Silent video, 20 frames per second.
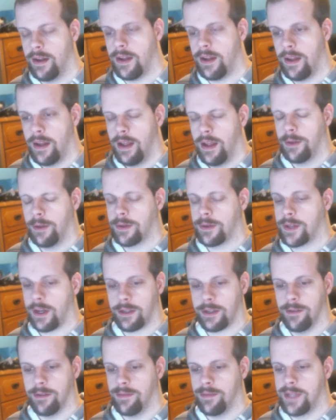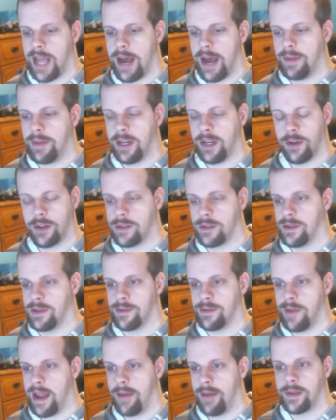Those custom zombie Christmas
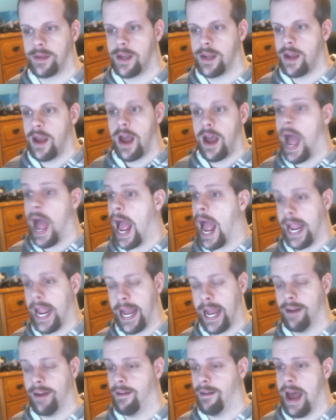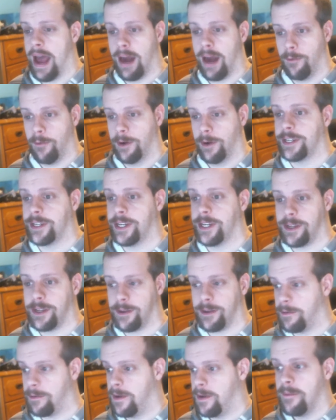maps, I got a lot of work to do
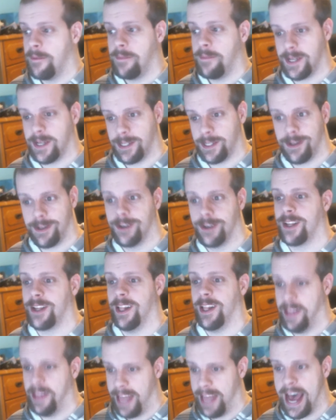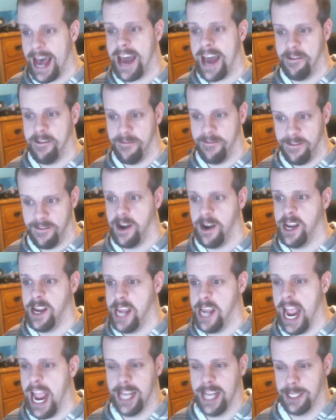because there's a lot of funny
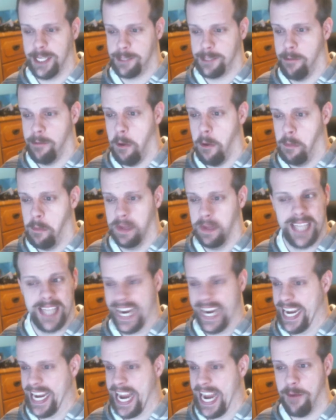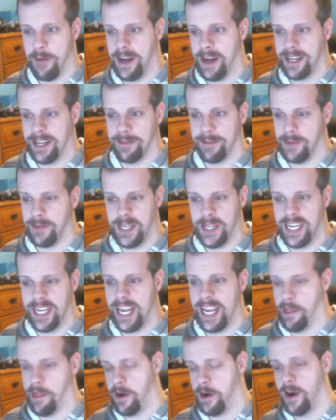ass moments I can't wait to put
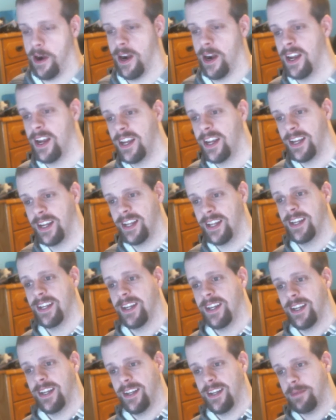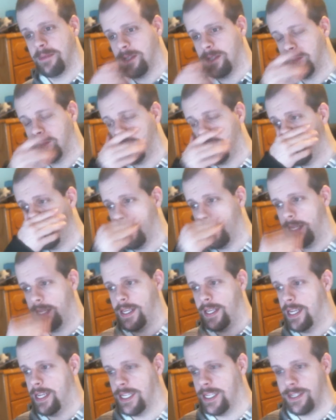together. Because
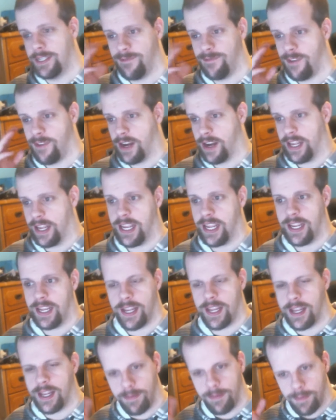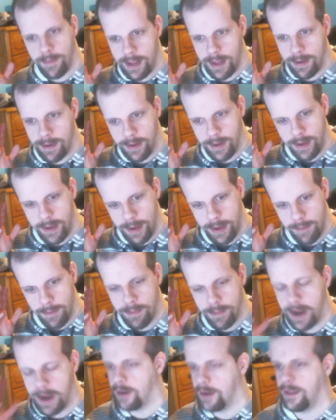he's funny. He, he he
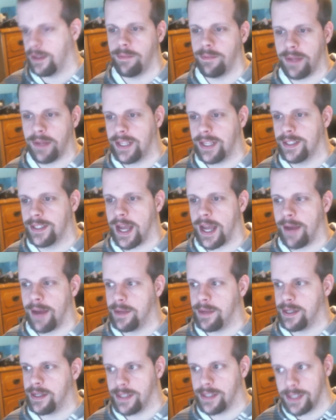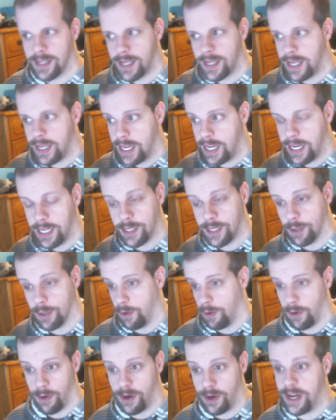barely played zombies. He's
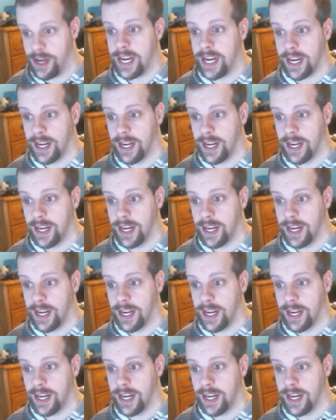learning,